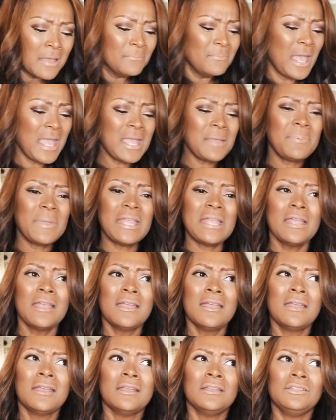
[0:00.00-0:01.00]
Maybe
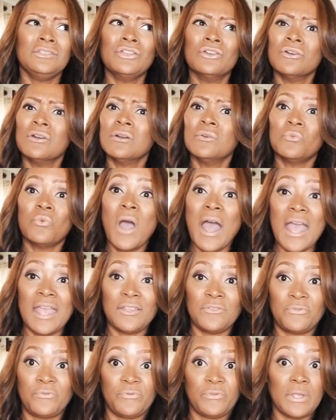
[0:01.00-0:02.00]
your
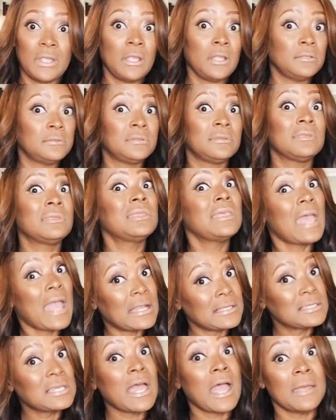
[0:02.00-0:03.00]
wife, it's
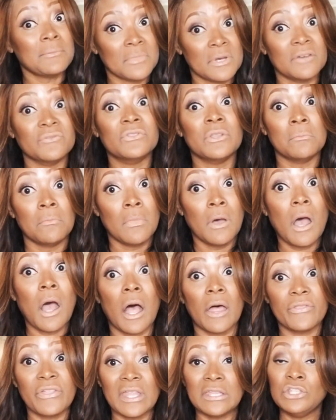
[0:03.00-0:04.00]
that time of the
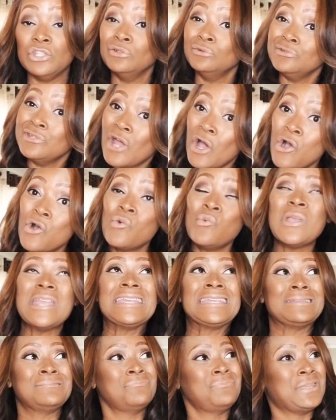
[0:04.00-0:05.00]
month. And you know we
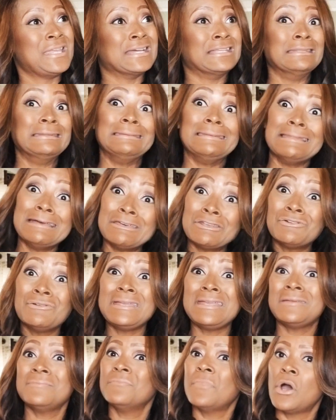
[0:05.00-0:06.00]
can be a
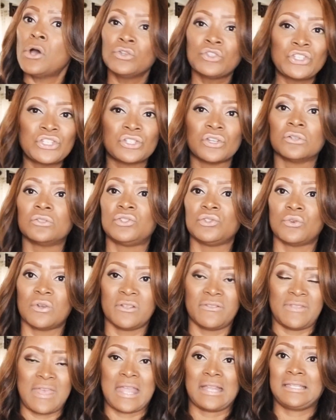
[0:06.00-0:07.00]
little emotional
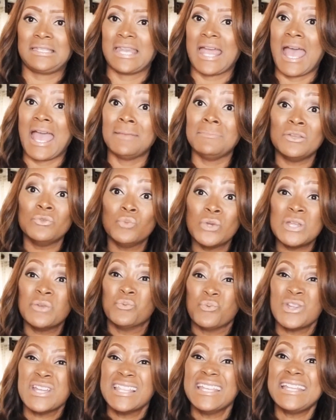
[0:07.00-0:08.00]
during that time, and we
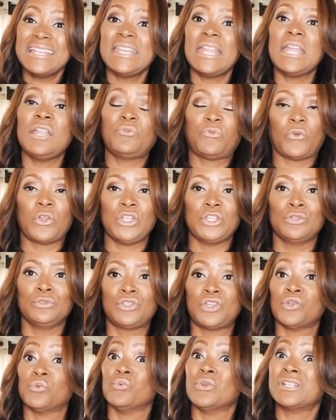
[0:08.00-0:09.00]
really need for
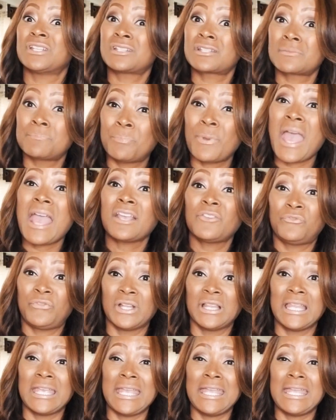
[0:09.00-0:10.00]
you to
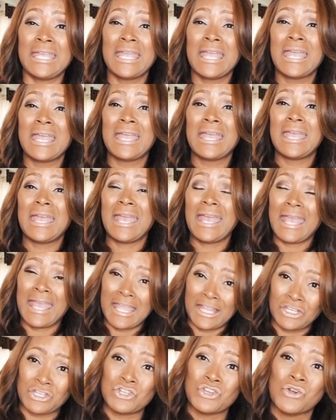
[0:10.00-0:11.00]
respectfully
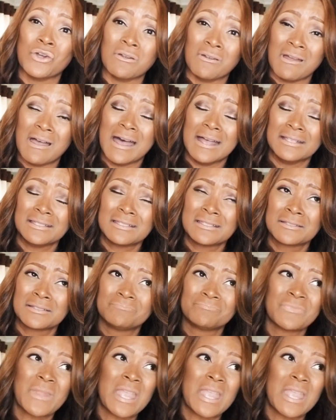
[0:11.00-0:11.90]
ignore us.